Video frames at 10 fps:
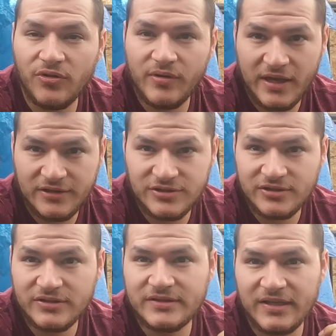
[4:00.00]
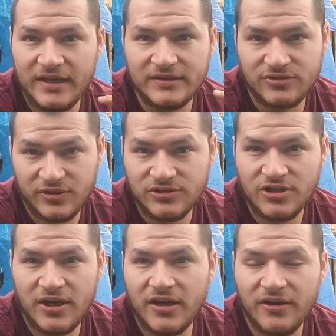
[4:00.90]
location, take a
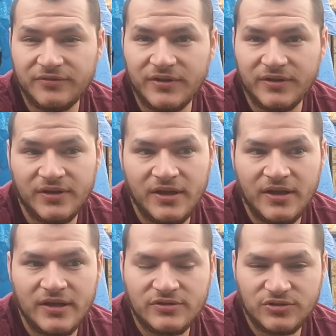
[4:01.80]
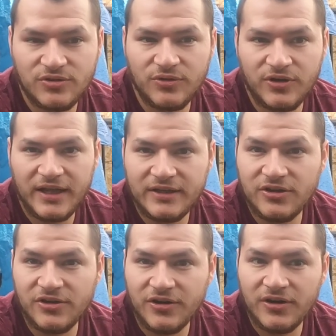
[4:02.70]
screenshot of the scooter in
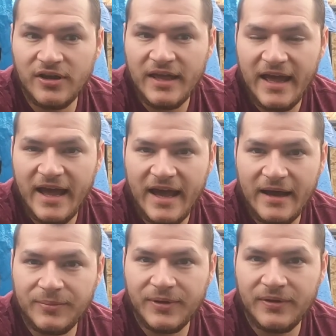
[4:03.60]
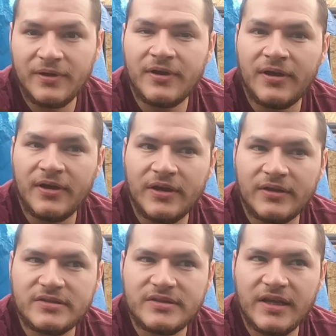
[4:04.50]
your app,
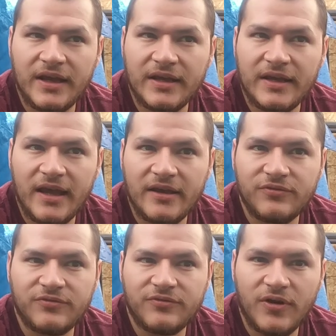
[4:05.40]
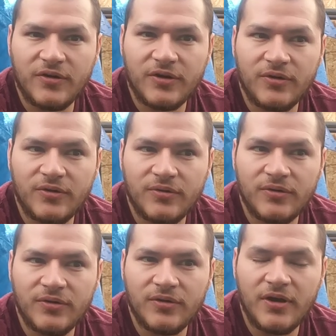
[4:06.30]
take a photo
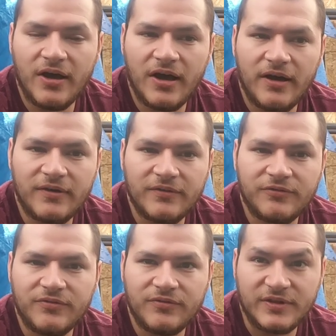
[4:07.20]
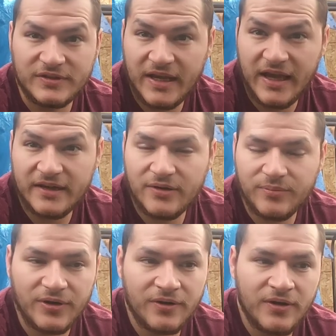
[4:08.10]
of the scan
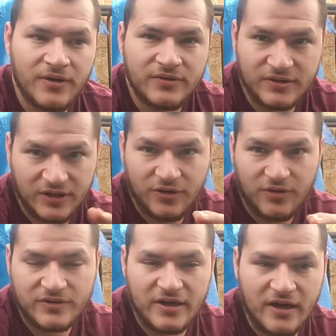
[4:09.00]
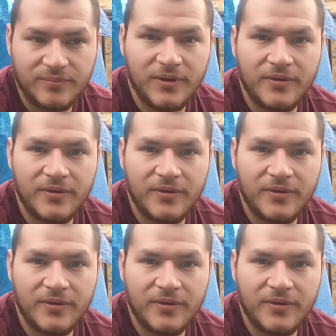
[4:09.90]
number, the code on top,